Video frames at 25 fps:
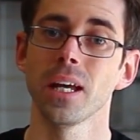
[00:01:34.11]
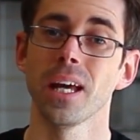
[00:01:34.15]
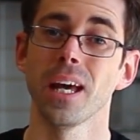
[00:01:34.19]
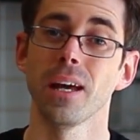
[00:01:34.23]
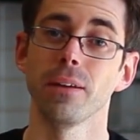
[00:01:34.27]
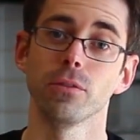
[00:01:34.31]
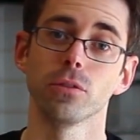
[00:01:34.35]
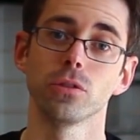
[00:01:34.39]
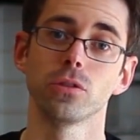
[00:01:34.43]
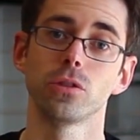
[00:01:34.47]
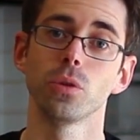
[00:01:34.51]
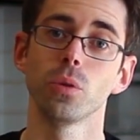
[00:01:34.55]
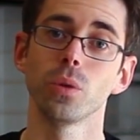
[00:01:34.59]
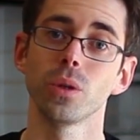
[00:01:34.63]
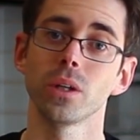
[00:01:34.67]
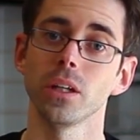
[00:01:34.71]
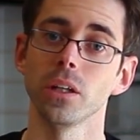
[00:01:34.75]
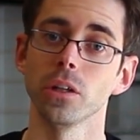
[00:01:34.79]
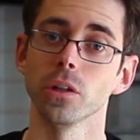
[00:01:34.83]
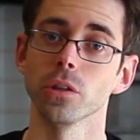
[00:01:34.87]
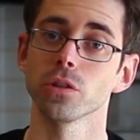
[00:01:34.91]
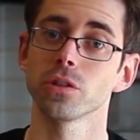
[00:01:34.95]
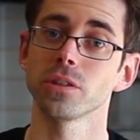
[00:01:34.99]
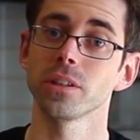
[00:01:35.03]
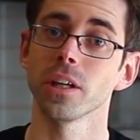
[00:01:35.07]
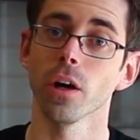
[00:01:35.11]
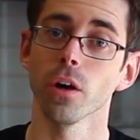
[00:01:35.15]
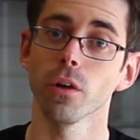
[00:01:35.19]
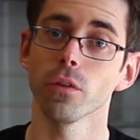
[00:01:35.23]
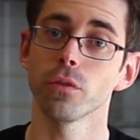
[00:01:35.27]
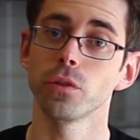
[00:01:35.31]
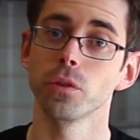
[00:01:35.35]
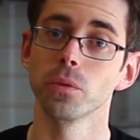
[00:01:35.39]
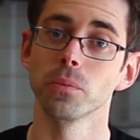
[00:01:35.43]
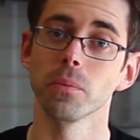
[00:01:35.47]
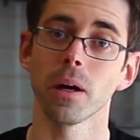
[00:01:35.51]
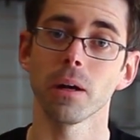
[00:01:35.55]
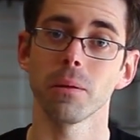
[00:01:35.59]
If you're doing it yourself,
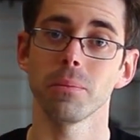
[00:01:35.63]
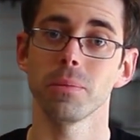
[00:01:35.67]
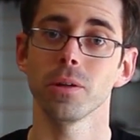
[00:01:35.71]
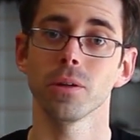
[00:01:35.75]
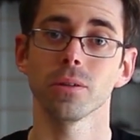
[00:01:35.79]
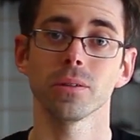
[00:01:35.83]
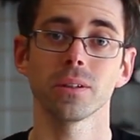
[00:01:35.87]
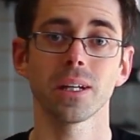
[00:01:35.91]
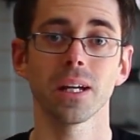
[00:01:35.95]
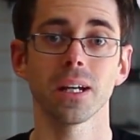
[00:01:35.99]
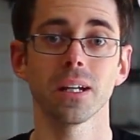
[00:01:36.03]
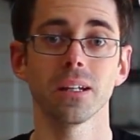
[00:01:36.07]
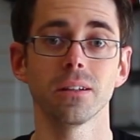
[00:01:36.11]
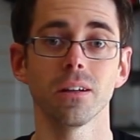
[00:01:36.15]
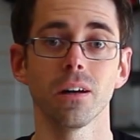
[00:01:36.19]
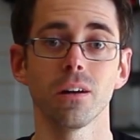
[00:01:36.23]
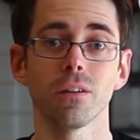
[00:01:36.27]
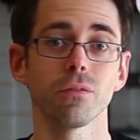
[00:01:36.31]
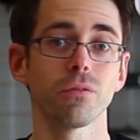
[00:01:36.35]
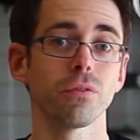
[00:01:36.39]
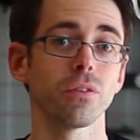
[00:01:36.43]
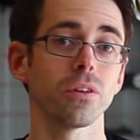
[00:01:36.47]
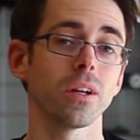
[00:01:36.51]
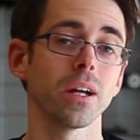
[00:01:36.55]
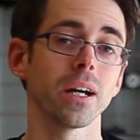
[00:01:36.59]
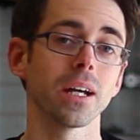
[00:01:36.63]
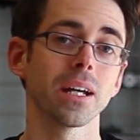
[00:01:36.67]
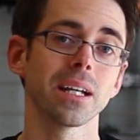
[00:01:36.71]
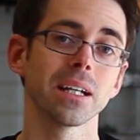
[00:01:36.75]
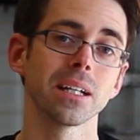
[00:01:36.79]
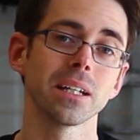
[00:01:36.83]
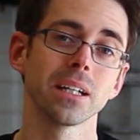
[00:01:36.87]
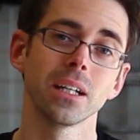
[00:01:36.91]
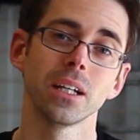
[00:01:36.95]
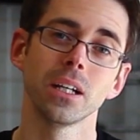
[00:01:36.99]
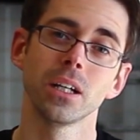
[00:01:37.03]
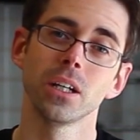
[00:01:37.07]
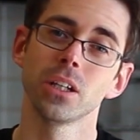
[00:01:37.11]
you might be able to get it done for like
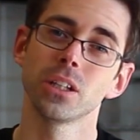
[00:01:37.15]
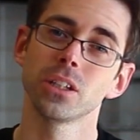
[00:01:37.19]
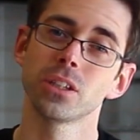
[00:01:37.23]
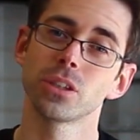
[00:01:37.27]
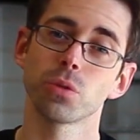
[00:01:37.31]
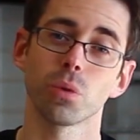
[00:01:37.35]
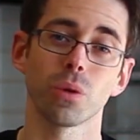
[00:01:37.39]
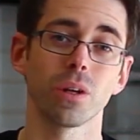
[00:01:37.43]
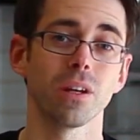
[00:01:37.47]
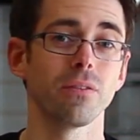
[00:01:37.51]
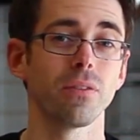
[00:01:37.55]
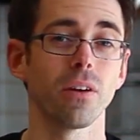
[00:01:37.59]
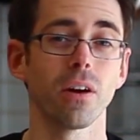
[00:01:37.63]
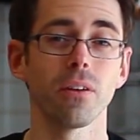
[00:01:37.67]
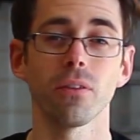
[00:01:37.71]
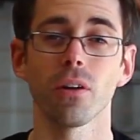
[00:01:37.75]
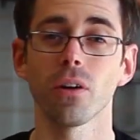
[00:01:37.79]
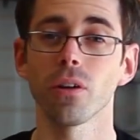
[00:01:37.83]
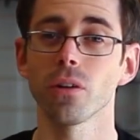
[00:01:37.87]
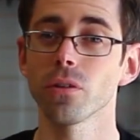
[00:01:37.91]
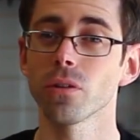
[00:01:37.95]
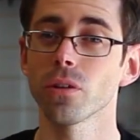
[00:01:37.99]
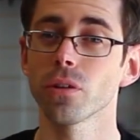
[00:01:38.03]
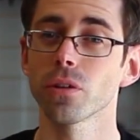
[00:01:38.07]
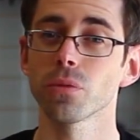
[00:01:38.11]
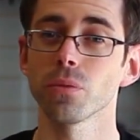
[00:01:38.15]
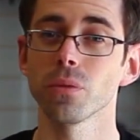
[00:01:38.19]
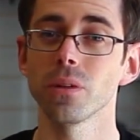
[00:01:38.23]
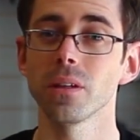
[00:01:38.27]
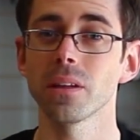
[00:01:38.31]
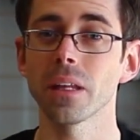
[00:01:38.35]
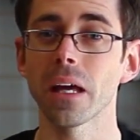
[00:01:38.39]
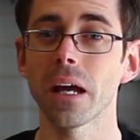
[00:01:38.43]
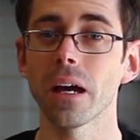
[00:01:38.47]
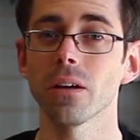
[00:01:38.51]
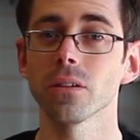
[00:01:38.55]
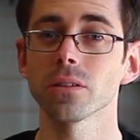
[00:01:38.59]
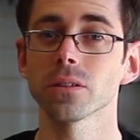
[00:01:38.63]
$2,500 to
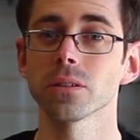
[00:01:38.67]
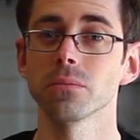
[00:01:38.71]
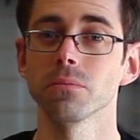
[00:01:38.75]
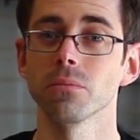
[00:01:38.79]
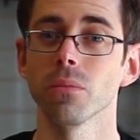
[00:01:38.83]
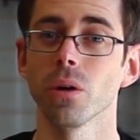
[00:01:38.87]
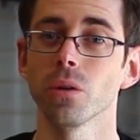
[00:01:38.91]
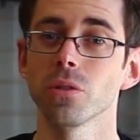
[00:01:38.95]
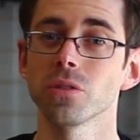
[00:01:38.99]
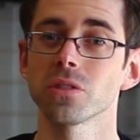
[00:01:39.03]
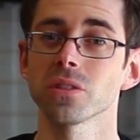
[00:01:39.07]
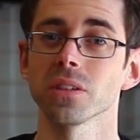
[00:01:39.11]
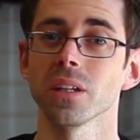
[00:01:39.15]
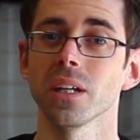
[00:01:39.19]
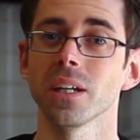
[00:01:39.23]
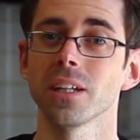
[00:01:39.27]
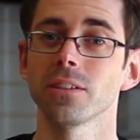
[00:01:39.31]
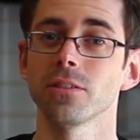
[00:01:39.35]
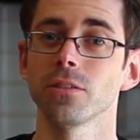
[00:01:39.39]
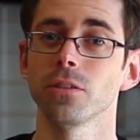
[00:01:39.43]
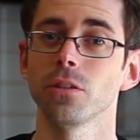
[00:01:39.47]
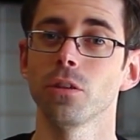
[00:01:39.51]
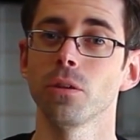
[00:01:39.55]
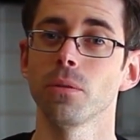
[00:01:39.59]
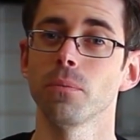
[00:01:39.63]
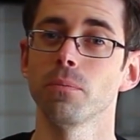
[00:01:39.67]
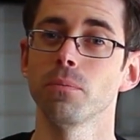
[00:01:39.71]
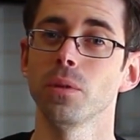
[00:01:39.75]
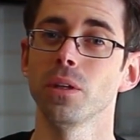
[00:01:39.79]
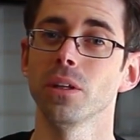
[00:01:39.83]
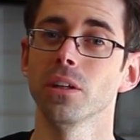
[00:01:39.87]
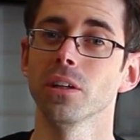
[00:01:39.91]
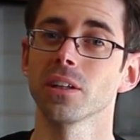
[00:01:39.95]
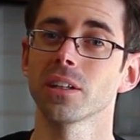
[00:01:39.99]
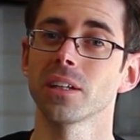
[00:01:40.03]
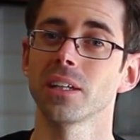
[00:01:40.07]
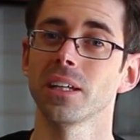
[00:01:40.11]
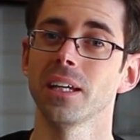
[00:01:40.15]
$3,000. Most likely, you'd be
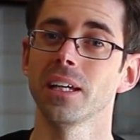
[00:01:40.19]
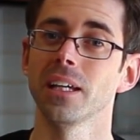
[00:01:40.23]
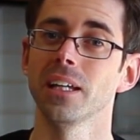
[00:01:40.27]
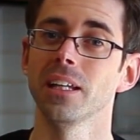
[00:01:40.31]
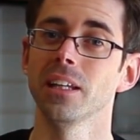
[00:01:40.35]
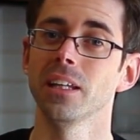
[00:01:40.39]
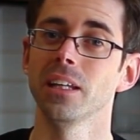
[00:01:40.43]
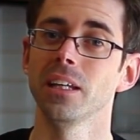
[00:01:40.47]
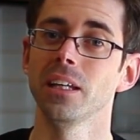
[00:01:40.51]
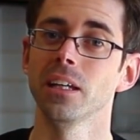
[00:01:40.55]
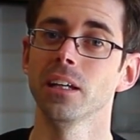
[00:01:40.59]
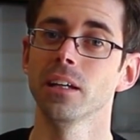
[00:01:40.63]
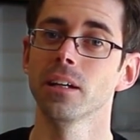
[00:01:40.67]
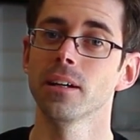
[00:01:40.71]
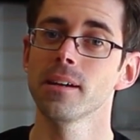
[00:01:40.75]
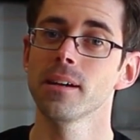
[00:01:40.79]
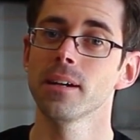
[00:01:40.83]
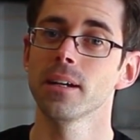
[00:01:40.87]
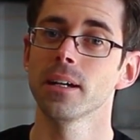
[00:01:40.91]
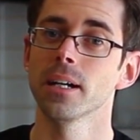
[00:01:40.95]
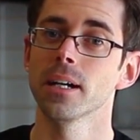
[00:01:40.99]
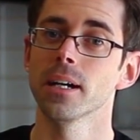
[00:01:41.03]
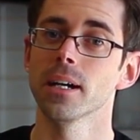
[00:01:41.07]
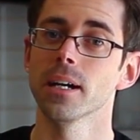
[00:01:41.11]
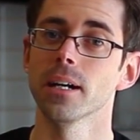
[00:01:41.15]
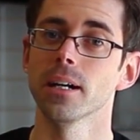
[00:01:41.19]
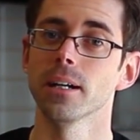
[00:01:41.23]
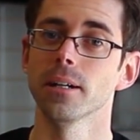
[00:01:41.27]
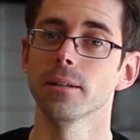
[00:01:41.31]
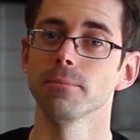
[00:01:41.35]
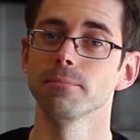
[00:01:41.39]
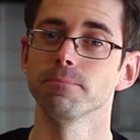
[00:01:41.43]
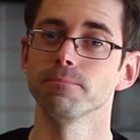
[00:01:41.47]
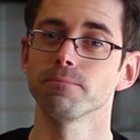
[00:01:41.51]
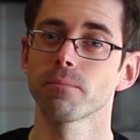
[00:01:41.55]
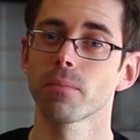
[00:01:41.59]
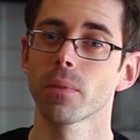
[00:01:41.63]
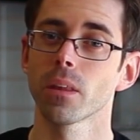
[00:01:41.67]
looking in the
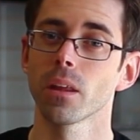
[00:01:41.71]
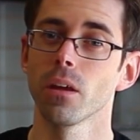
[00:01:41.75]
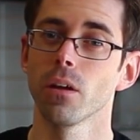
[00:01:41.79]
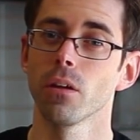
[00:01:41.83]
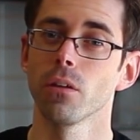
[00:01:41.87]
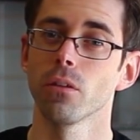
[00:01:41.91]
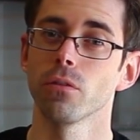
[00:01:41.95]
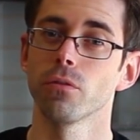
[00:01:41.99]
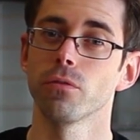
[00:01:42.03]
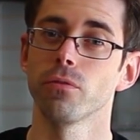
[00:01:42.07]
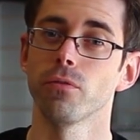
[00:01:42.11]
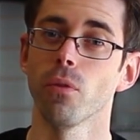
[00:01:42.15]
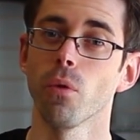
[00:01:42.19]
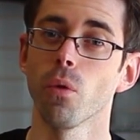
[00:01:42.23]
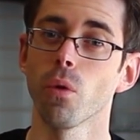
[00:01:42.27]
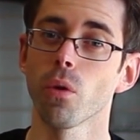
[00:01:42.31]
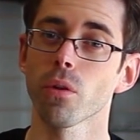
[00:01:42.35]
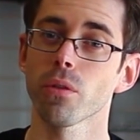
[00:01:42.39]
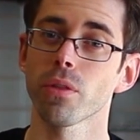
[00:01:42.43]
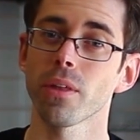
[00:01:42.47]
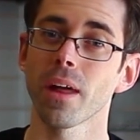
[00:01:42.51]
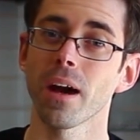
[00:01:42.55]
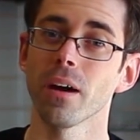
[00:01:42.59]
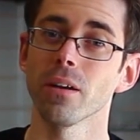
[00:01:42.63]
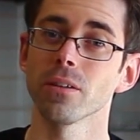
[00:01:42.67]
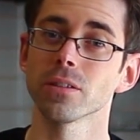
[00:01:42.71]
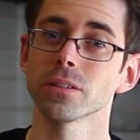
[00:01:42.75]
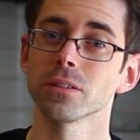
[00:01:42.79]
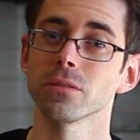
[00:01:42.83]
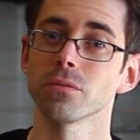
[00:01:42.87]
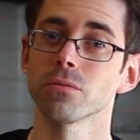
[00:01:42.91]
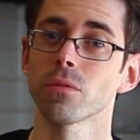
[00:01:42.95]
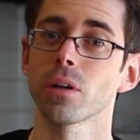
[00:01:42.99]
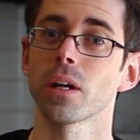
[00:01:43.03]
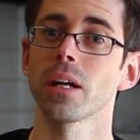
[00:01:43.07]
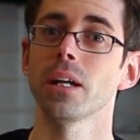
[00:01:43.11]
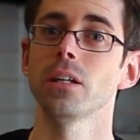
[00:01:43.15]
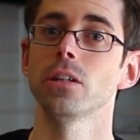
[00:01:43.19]

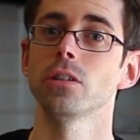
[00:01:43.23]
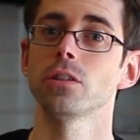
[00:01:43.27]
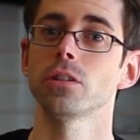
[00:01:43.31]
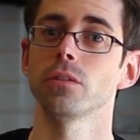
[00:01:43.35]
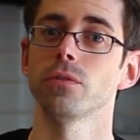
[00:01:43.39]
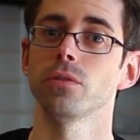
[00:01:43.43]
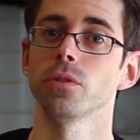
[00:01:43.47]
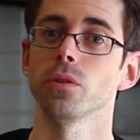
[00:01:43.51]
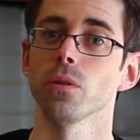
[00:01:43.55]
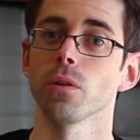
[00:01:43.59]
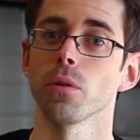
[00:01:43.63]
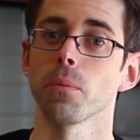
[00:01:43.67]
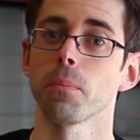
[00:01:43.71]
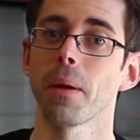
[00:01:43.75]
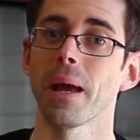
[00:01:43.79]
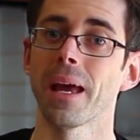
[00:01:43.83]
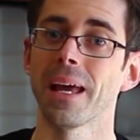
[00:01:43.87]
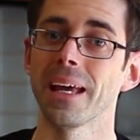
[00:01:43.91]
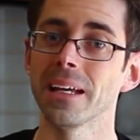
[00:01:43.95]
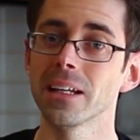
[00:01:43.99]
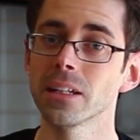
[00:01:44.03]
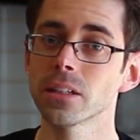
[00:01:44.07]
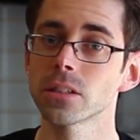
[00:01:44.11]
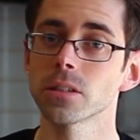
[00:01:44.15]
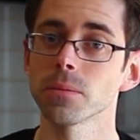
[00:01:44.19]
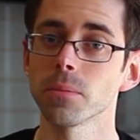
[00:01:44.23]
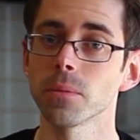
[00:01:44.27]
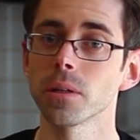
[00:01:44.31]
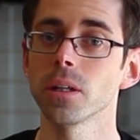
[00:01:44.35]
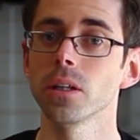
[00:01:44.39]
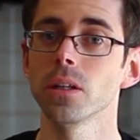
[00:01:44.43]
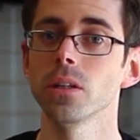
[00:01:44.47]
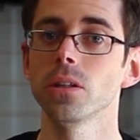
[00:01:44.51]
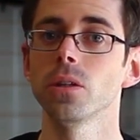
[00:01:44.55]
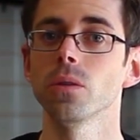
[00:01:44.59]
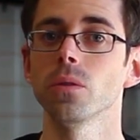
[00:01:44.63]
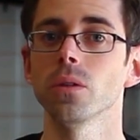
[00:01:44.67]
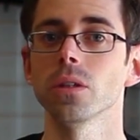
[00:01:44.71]
$4,000 range if you're paying
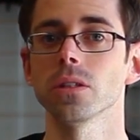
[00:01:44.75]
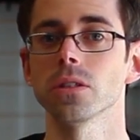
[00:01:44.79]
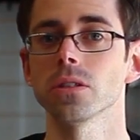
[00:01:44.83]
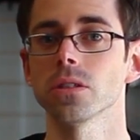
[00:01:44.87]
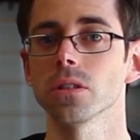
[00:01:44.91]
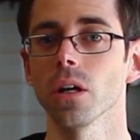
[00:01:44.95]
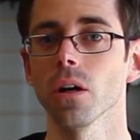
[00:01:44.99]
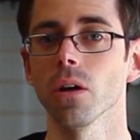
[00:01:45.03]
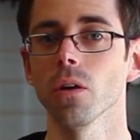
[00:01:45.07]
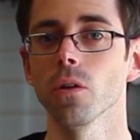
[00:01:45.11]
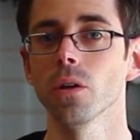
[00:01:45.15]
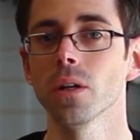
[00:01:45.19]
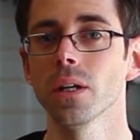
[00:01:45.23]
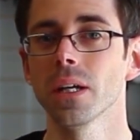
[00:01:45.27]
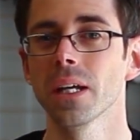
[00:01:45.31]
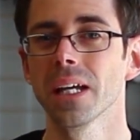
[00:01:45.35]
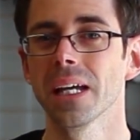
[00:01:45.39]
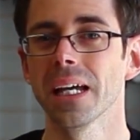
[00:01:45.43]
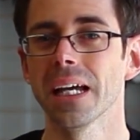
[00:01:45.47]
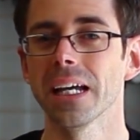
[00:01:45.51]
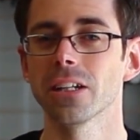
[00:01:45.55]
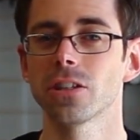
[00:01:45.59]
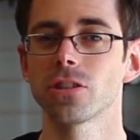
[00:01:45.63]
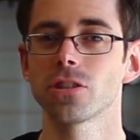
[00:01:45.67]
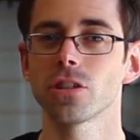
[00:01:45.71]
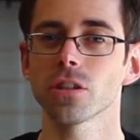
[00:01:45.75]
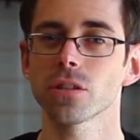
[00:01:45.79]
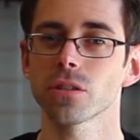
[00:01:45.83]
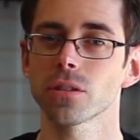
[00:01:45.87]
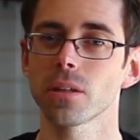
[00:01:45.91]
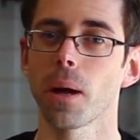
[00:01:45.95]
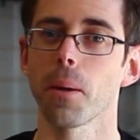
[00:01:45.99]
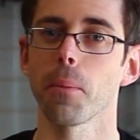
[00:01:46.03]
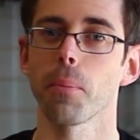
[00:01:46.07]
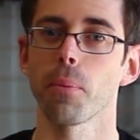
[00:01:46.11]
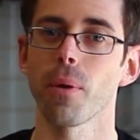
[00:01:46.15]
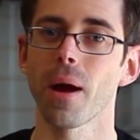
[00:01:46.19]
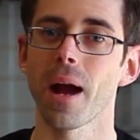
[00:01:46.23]
somebody to do it. So it's just
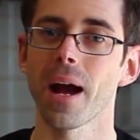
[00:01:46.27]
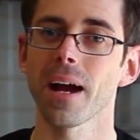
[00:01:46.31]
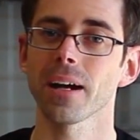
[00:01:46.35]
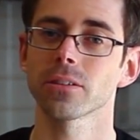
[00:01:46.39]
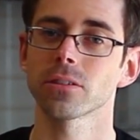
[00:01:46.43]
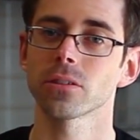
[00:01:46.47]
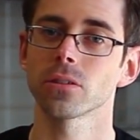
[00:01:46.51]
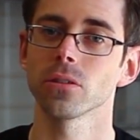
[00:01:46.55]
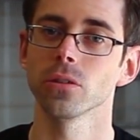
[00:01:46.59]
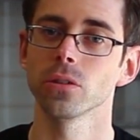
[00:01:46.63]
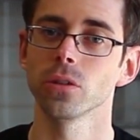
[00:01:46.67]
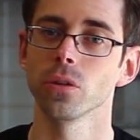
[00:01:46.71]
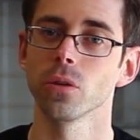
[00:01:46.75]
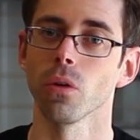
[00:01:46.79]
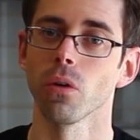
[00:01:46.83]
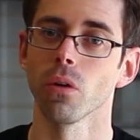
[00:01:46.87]
not practical.